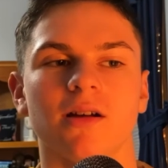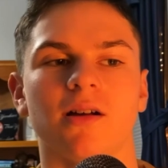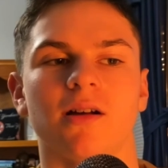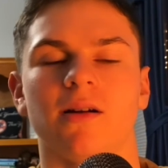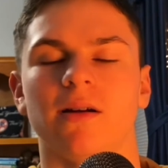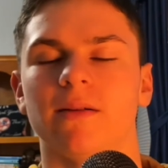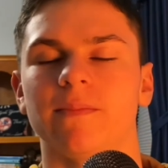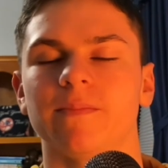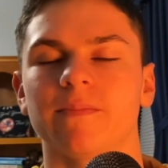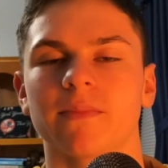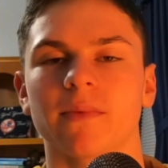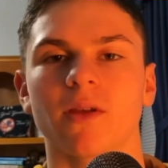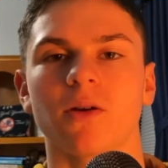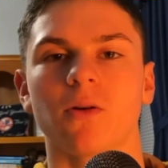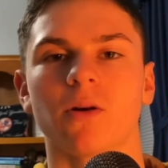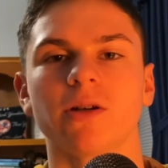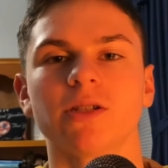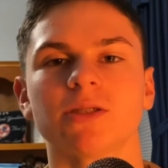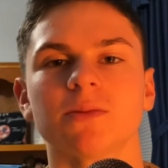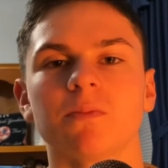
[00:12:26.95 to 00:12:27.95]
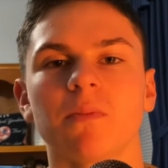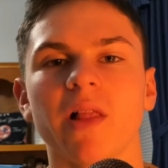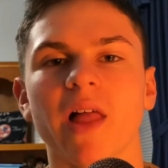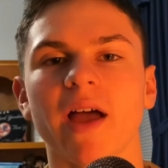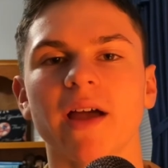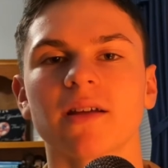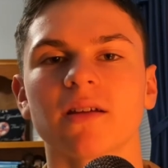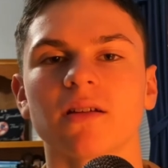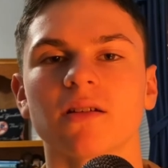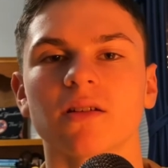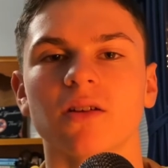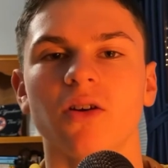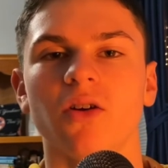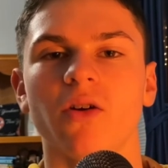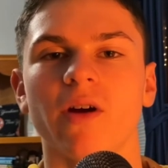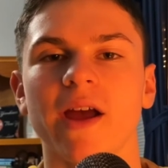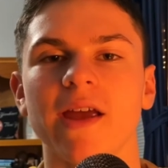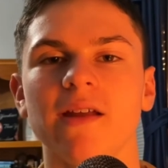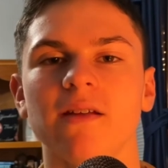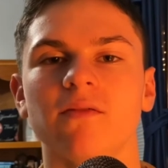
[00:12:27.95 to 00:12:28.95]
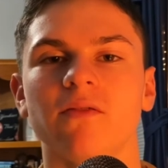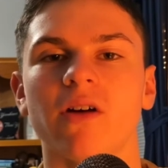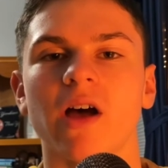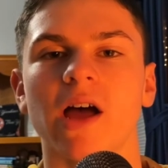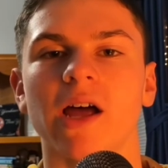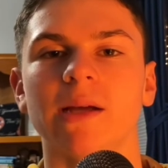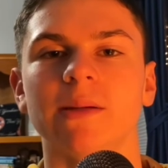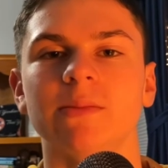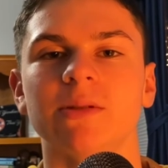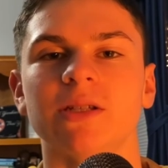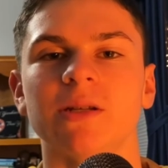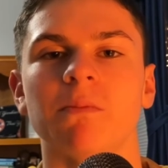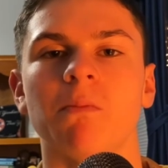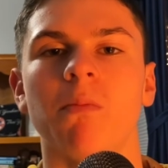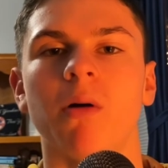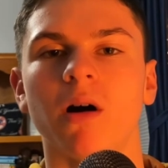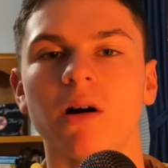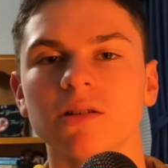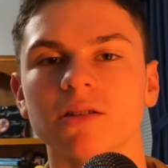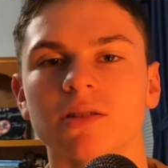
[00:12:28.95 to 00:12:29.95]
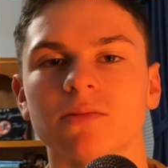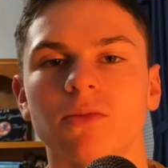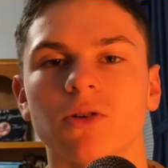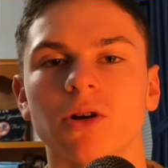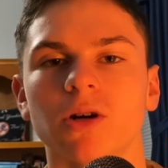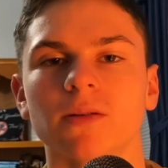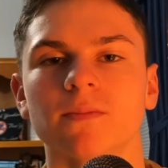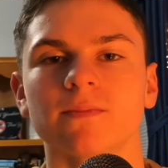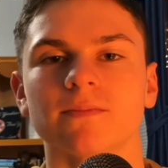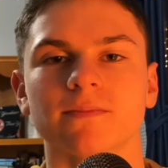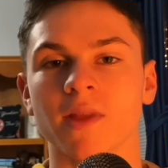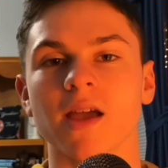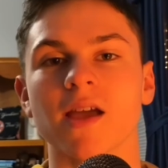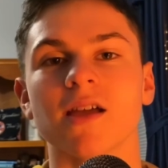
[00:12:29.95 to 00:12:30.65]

Um, orange and black, great vibes in Baltimore.